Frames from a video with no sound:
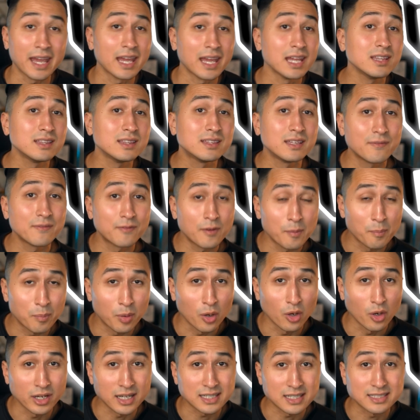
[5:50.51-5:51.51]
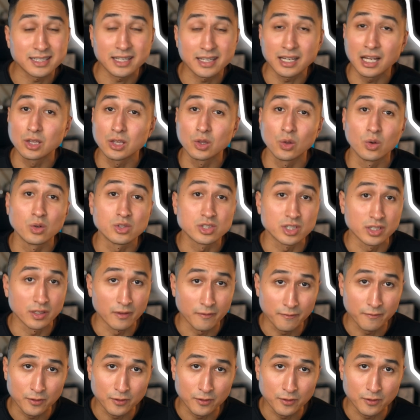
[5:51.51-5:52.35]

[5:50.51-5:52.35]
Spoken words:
and different products that I launch in the